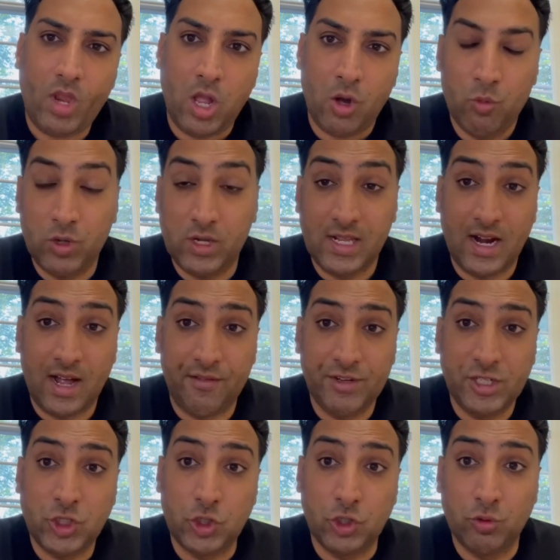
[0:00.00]
We can have
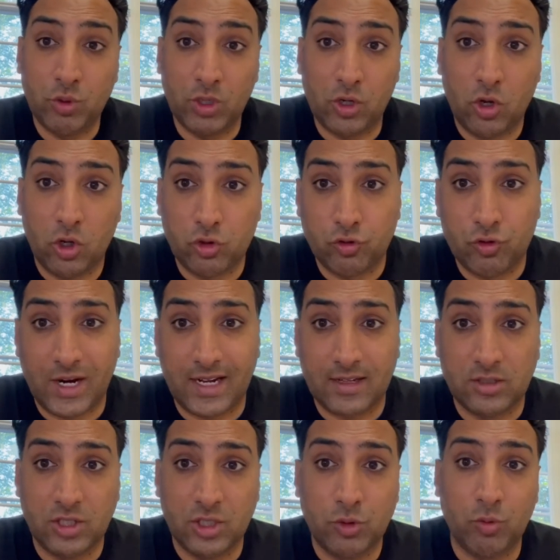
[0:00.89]
issues with
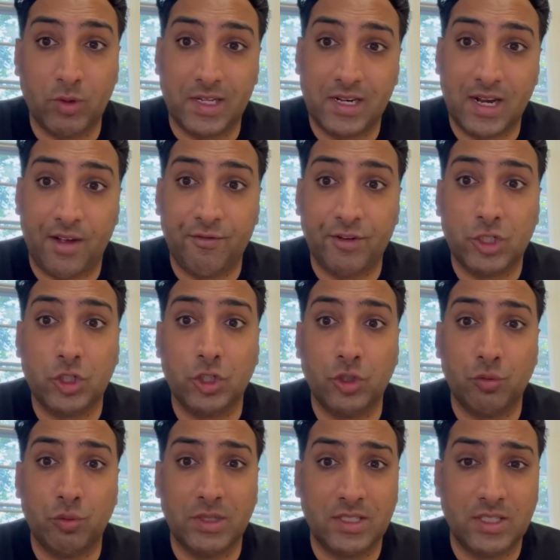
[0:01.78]
contractors, we can have
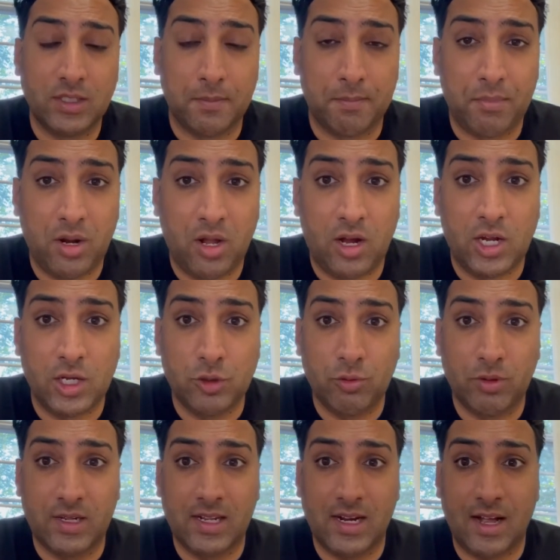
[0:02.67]
issues with suppliers,
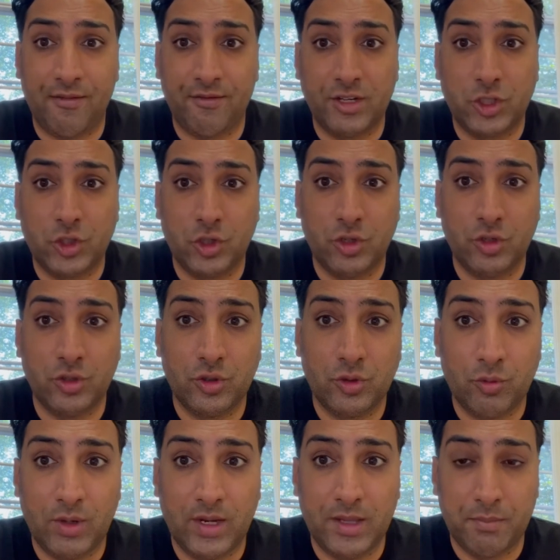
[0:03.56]
we can have
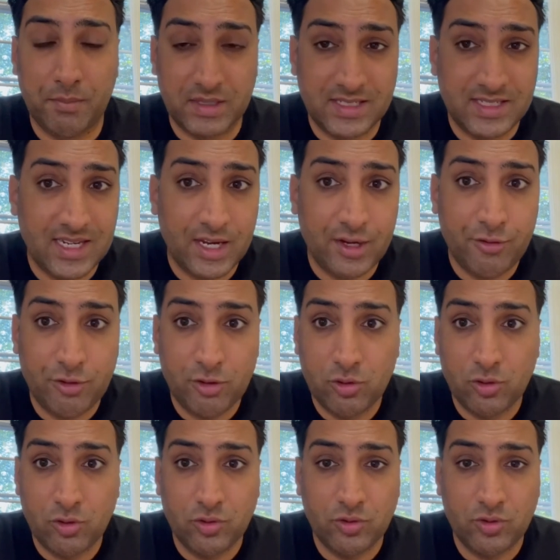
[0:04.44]
issues with
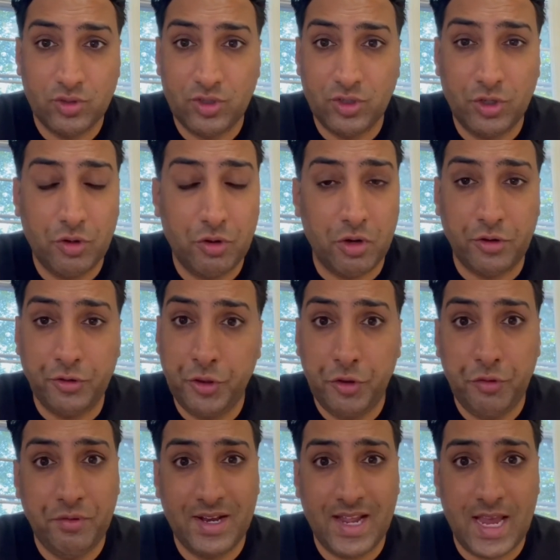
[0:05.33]
materials,
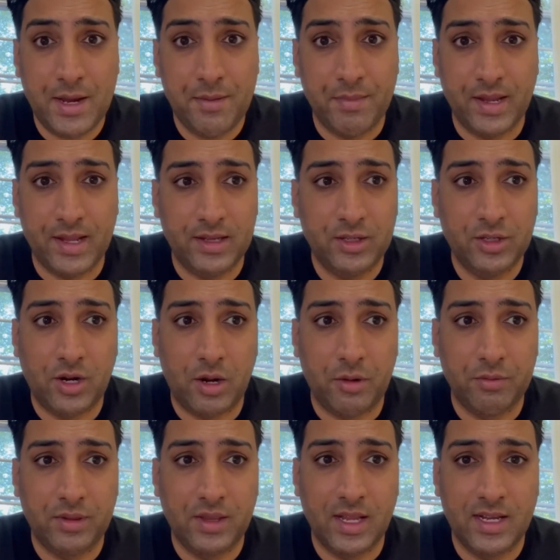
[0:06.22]
you name it. You
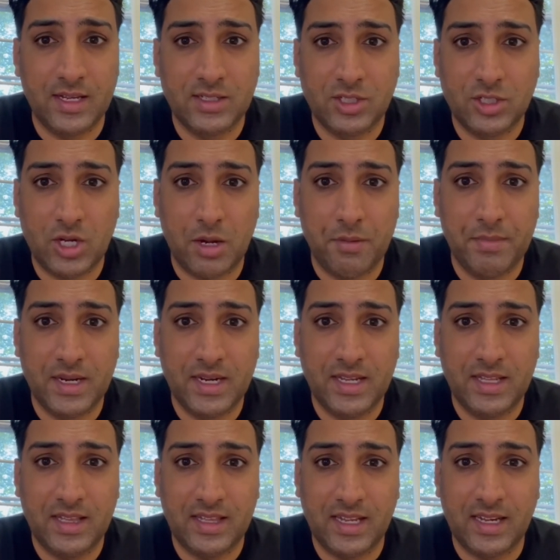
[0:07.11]
know, there's so
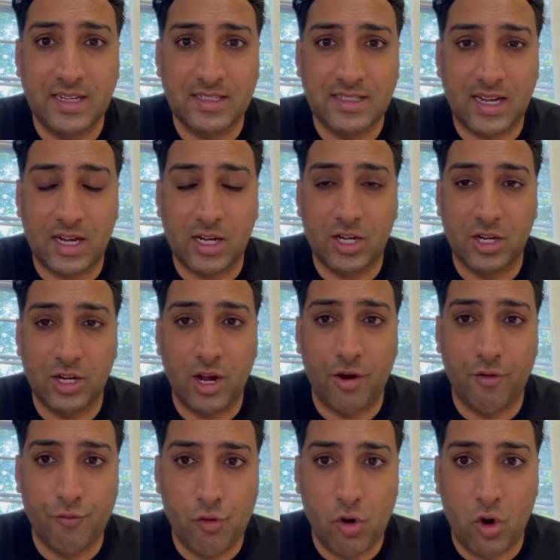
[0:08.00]
many things that can
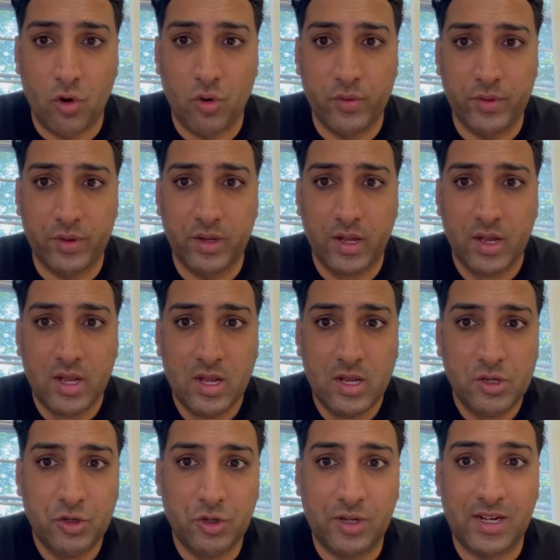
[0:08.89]
go wrong.
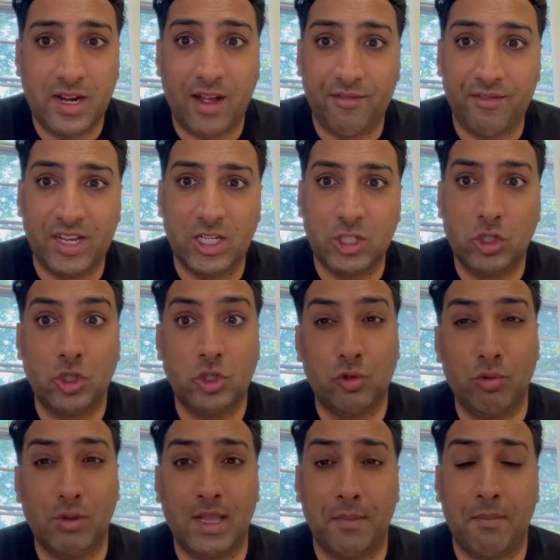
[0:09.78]
You can have
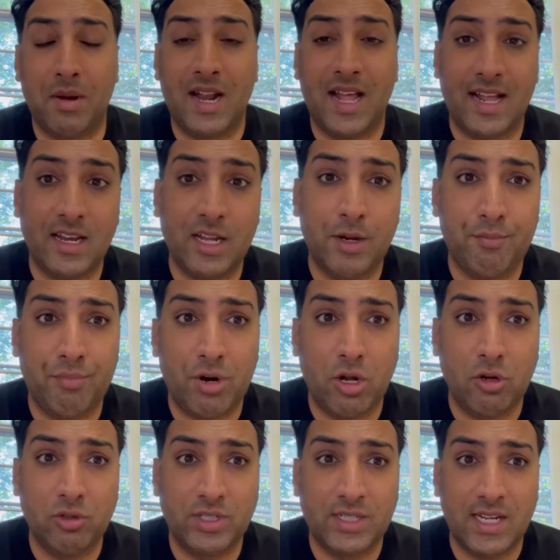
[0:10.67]
issues with the planning
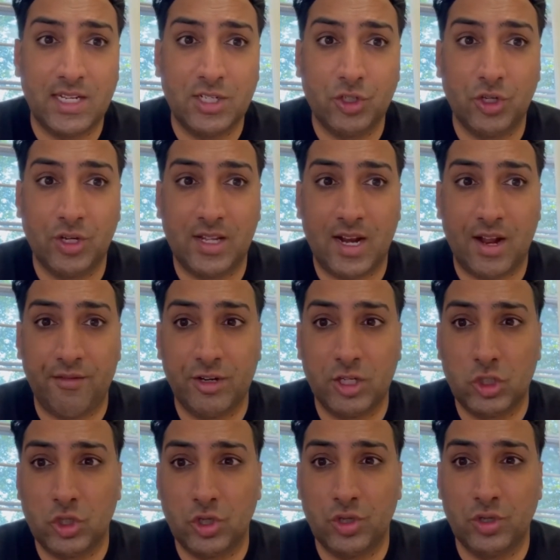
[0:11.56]
process, you can have
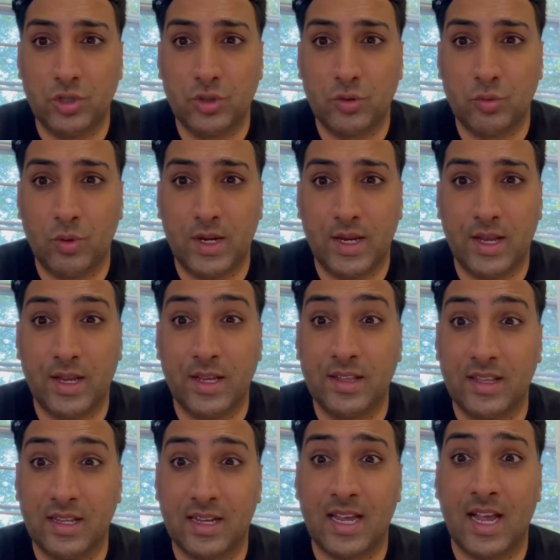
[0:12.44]
issues
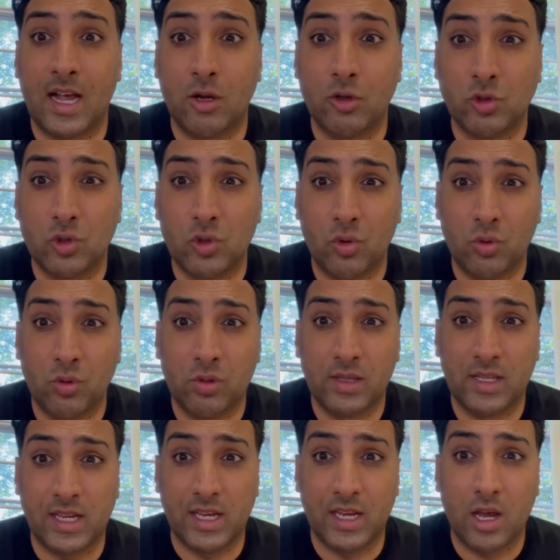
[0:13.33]
with the council,
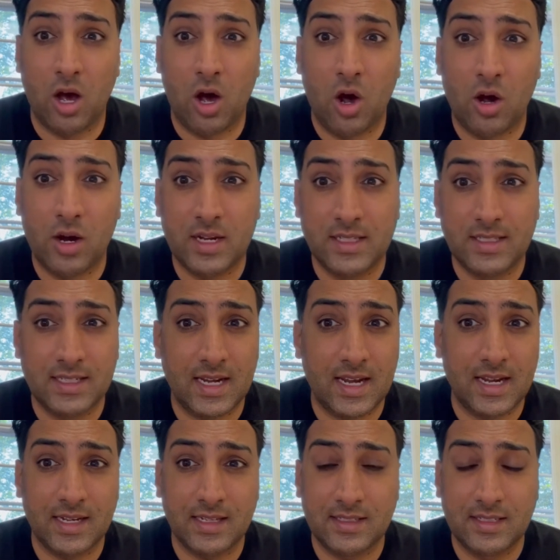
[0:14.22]
the
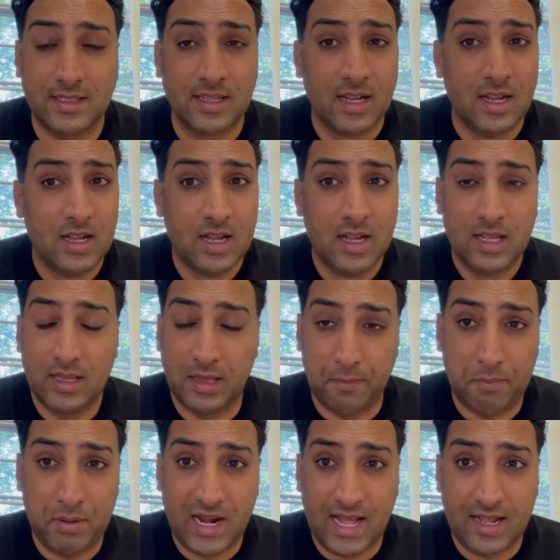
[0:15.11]
architects, the
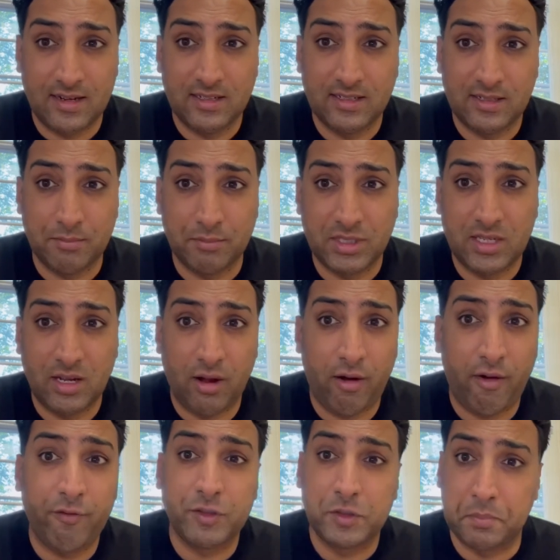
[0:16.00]
planners
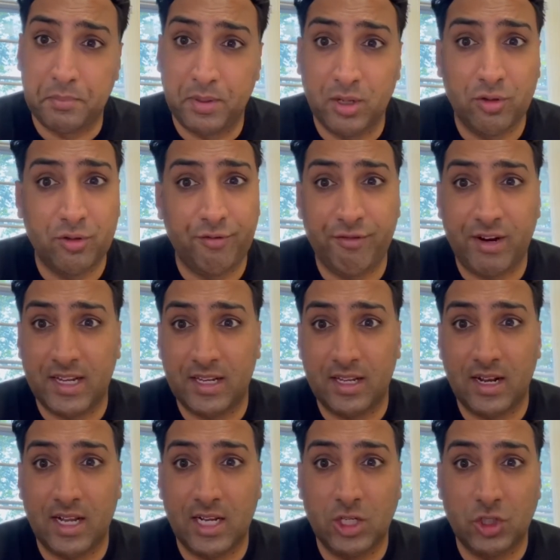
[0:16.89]
themselves, building
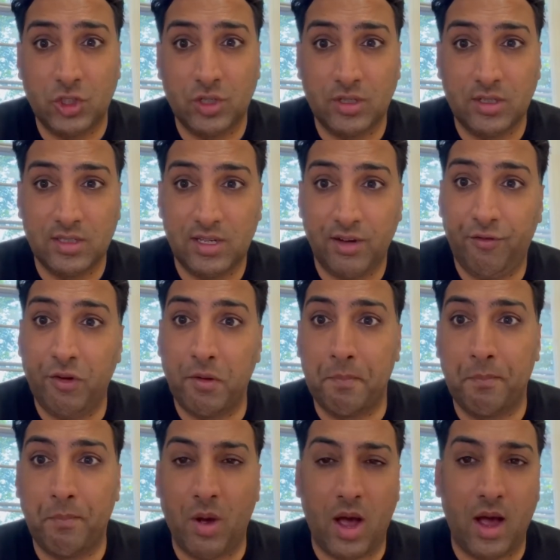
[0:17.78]
regulations. If you're
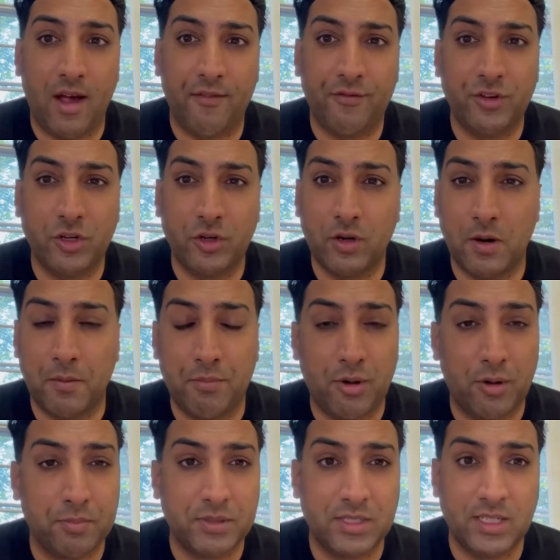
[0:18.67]
doing a
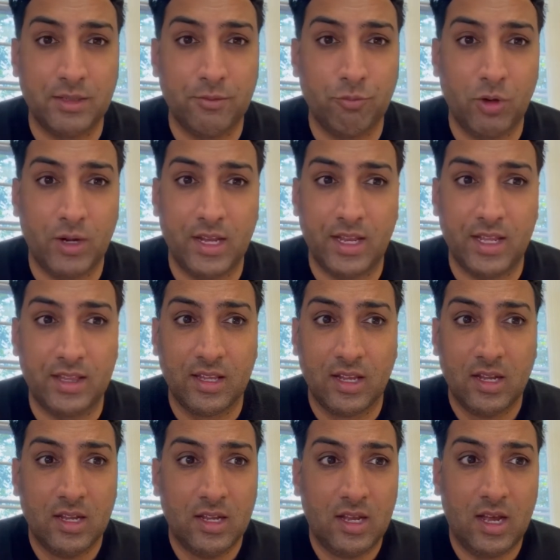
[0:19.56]
property
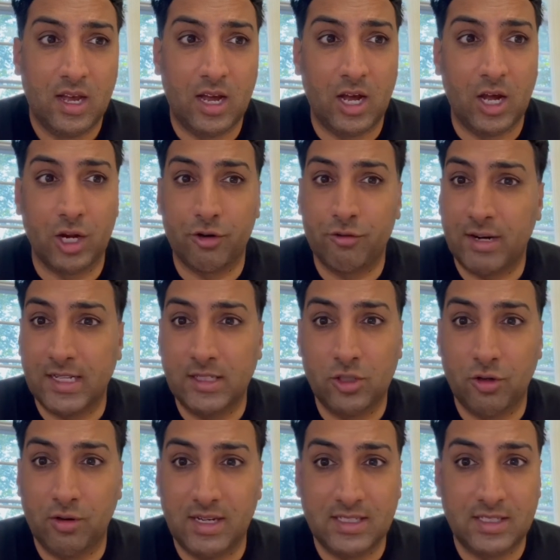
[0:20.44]
with grade
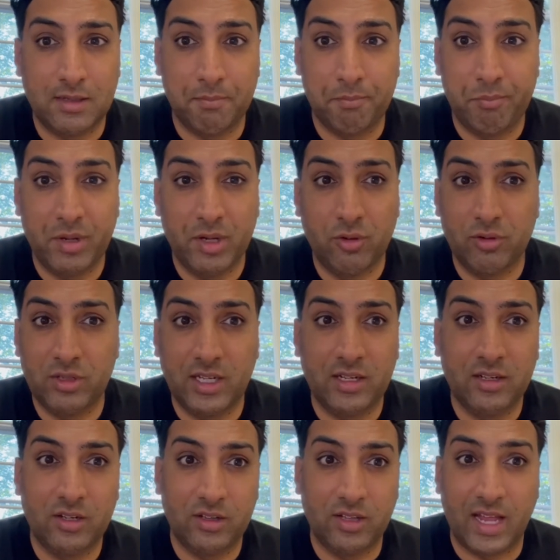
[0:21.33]
2 listed
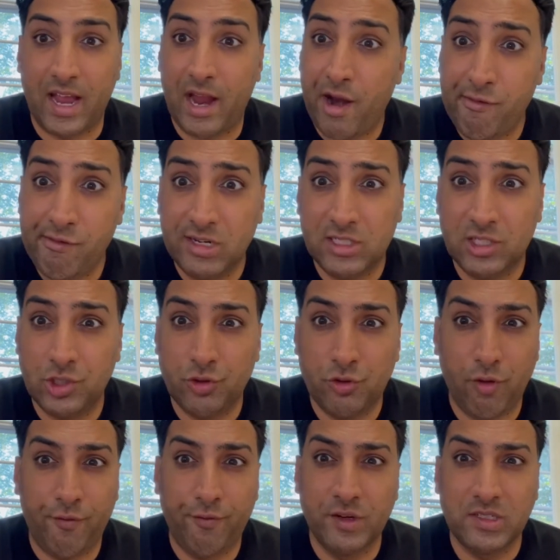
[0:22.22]
building, the heritage
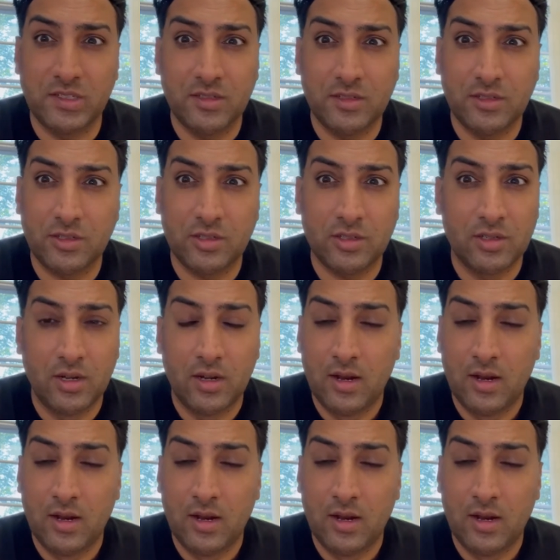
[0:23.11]
officers.